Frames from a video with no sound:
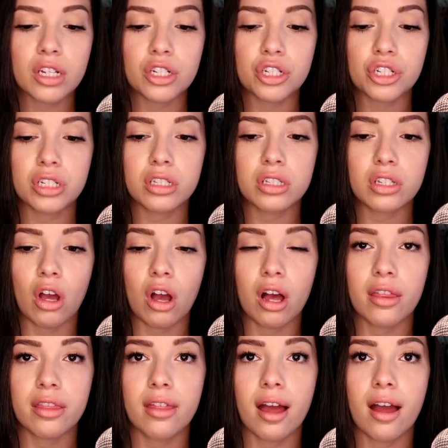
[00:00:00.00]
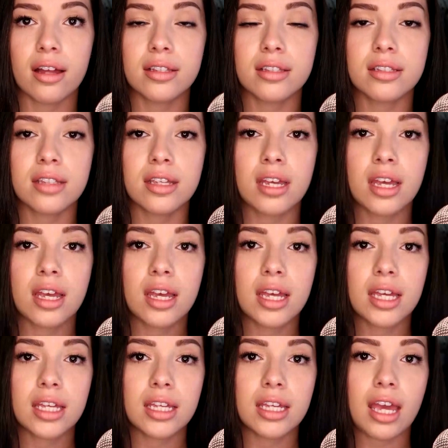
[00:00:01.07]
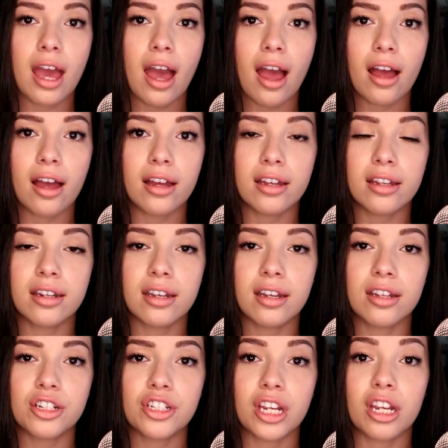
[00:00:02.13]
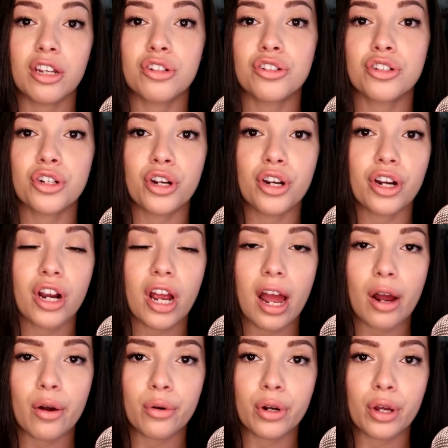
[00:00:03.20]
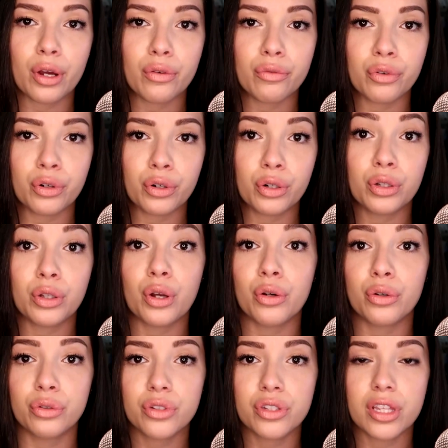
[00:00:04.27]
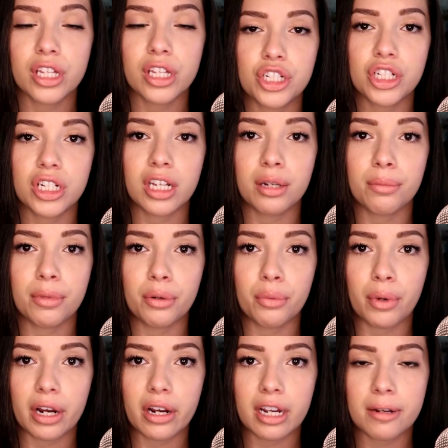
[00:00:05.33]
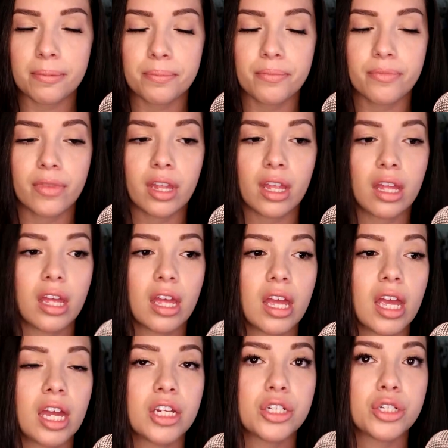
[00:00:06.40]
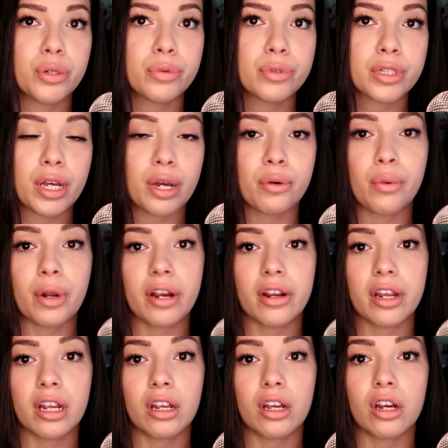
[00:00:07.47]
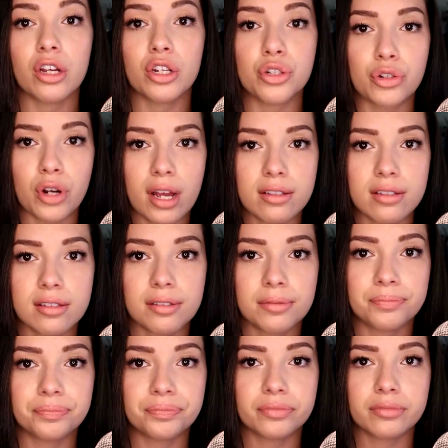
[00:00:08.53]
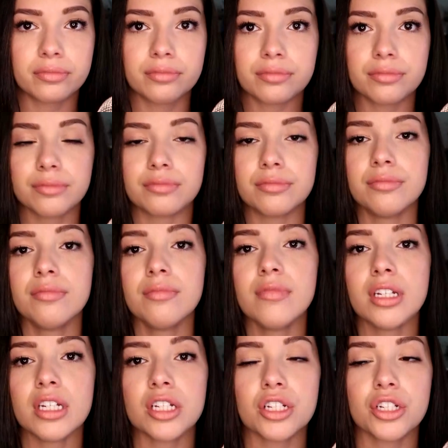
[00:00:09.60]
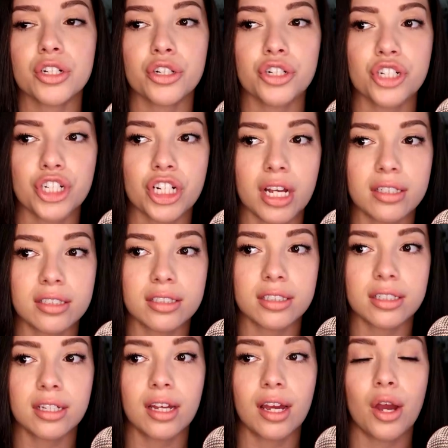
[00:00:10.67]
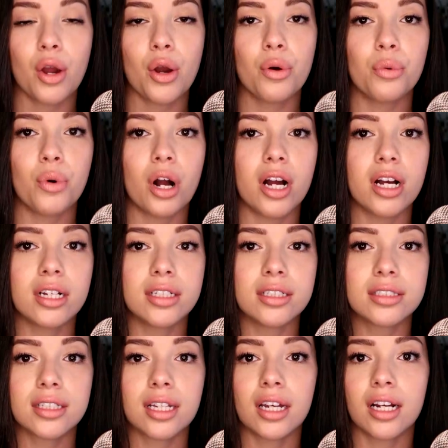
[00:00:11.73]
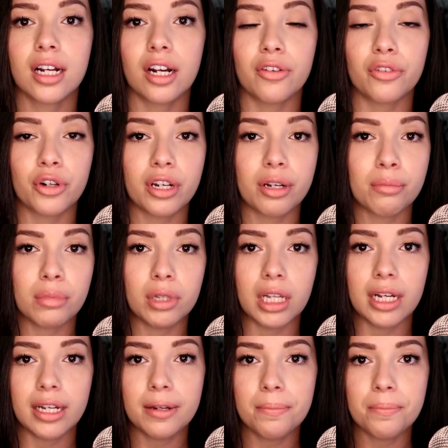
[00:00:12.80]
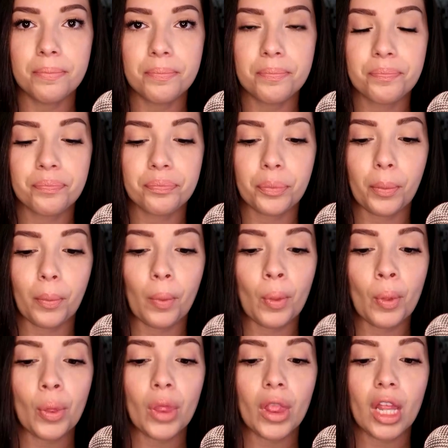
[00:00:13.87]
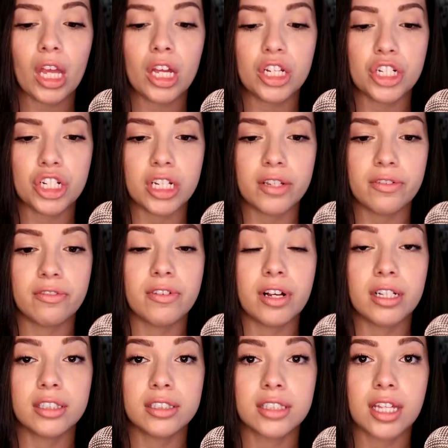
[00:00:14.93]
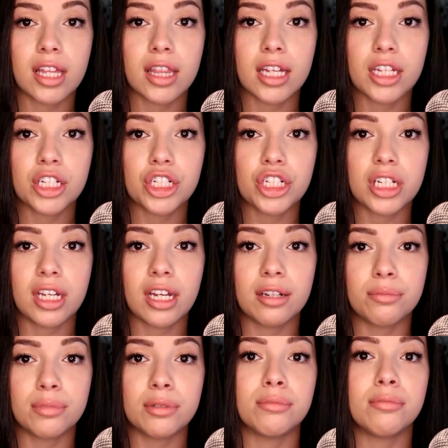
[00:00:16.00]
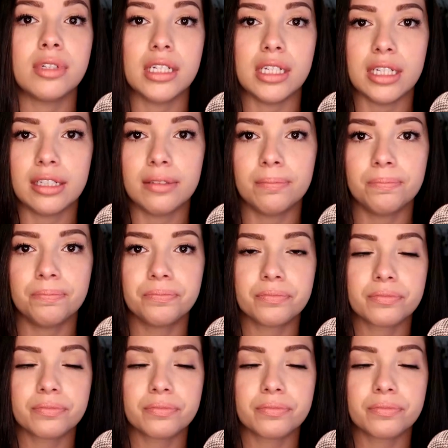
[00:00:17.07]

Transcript: She saw that he had changed her out of her clothes she had been wearing, and she was now wearing a dress. Her chest was covered in blood. She felt that she had been beaten,